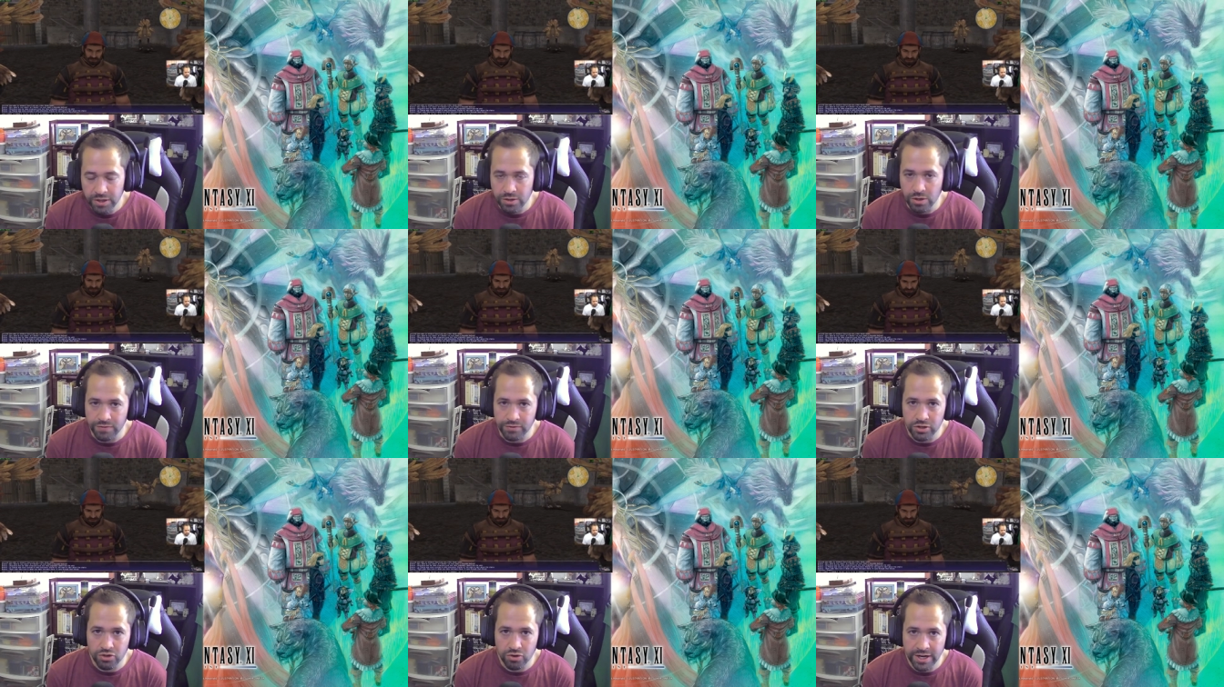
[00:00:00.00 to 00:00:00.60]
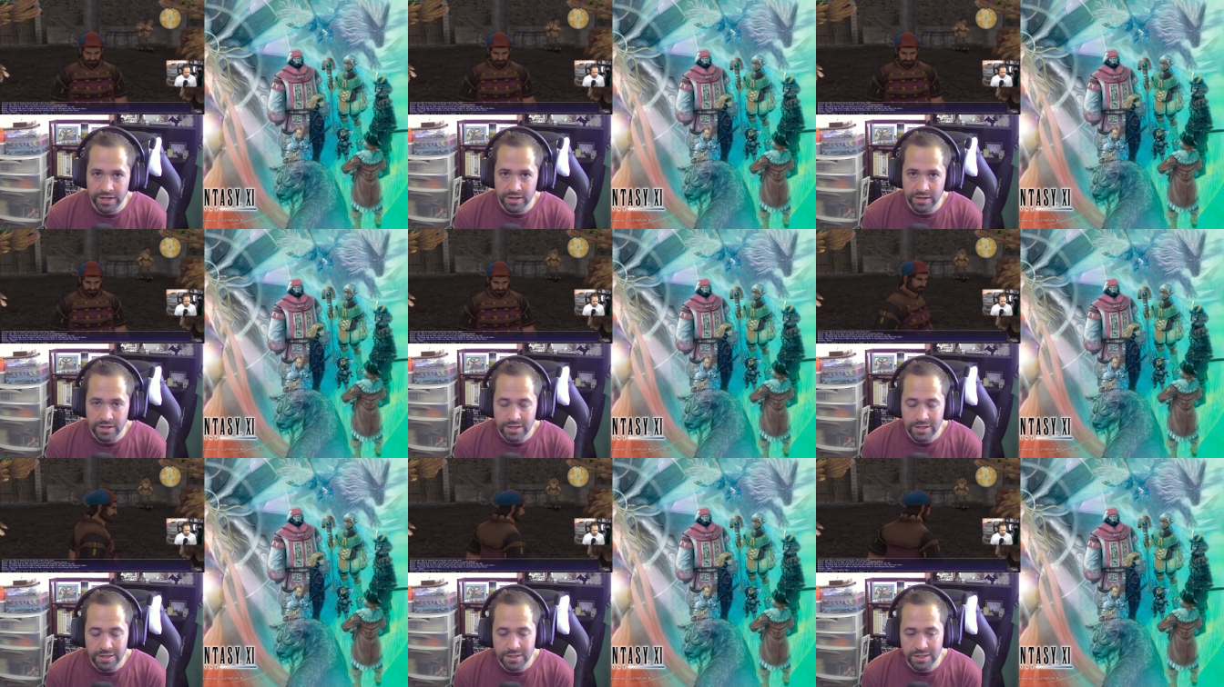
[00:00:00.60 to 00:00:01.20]
You have to trade
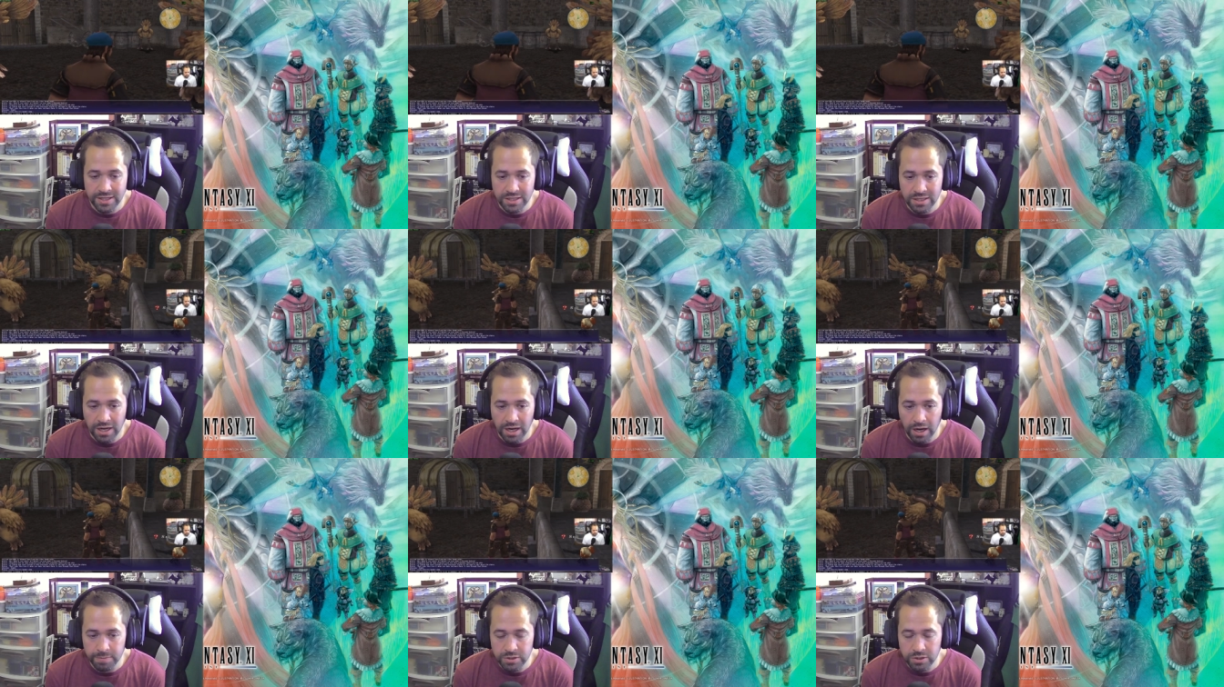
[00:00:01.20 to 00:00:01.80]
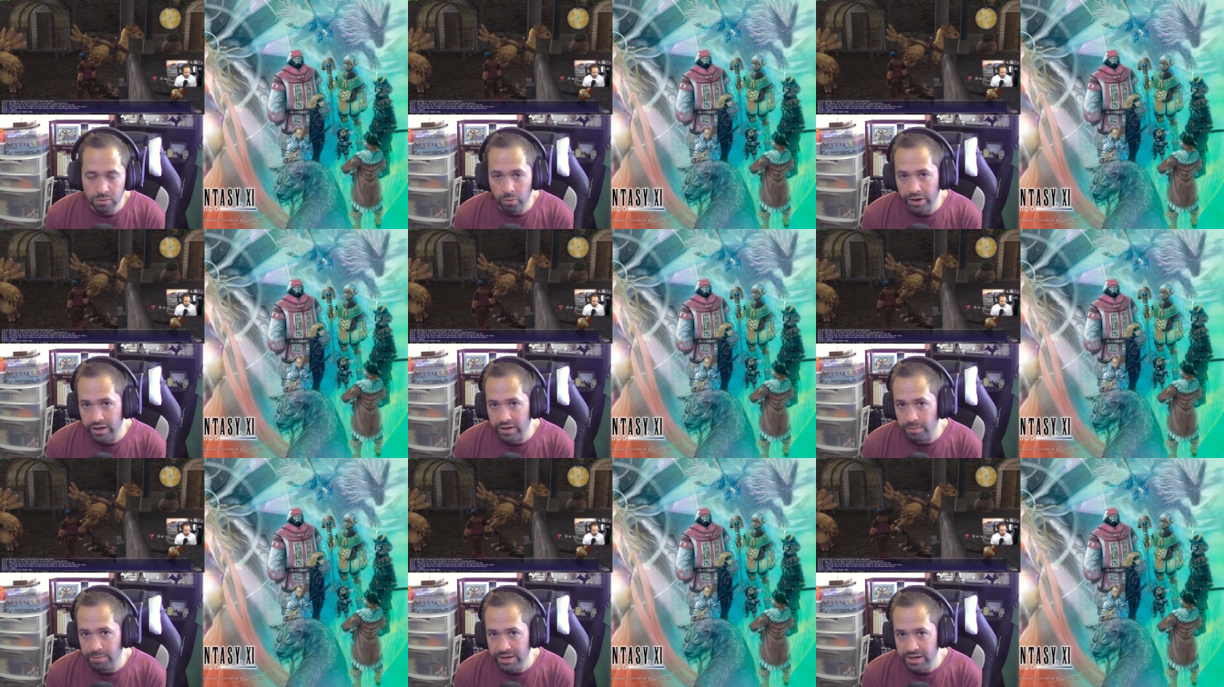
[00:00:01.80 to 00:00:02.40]
6 times,
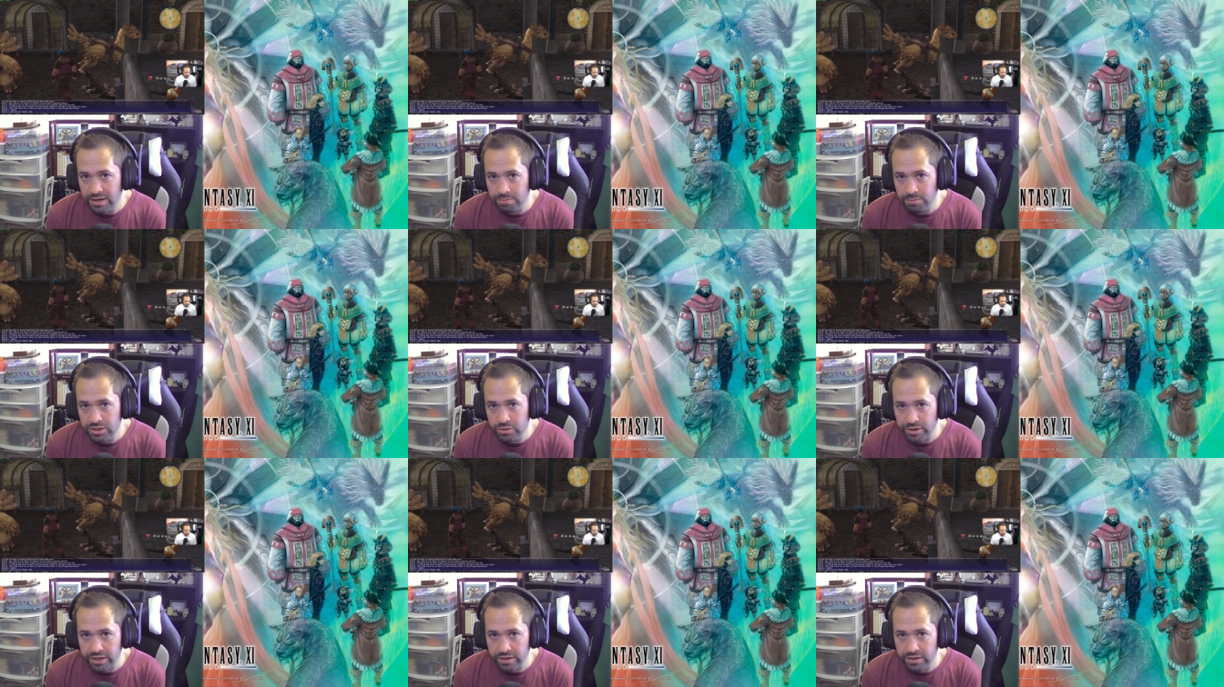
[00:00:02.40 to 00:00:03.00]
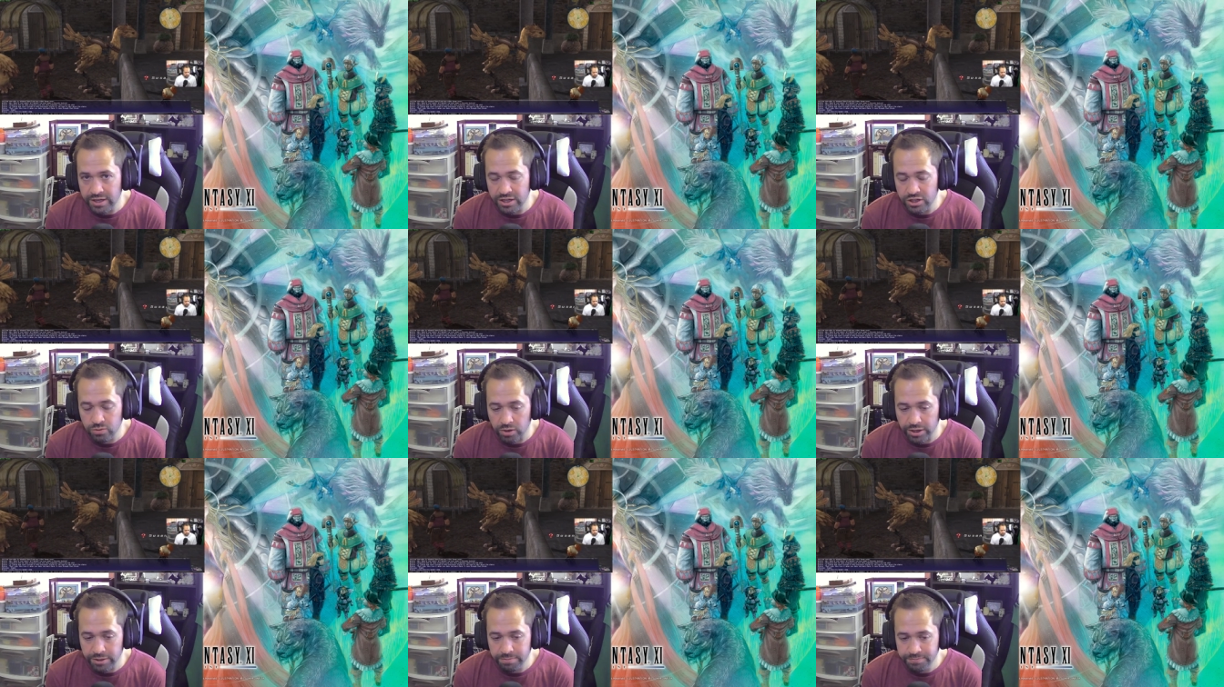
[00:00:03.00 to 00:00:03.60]
waiting a minute in between each
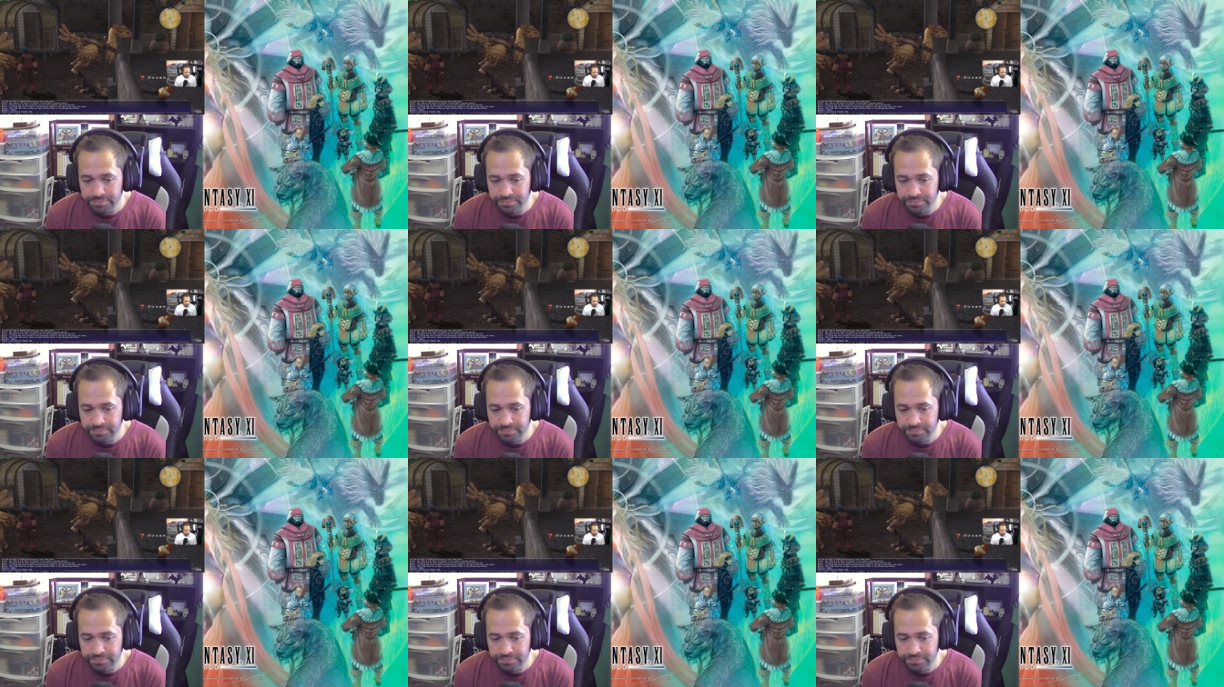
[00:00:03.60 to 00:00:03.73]
one,